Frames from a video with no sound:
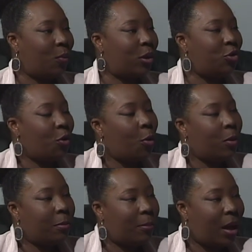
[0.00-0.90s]
When you
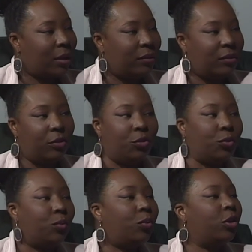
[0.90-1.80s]
open up a boxing
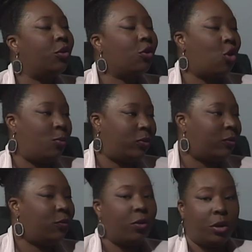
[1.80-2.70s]
center, what are your
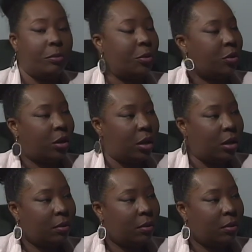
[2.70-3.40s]
hopes for the community?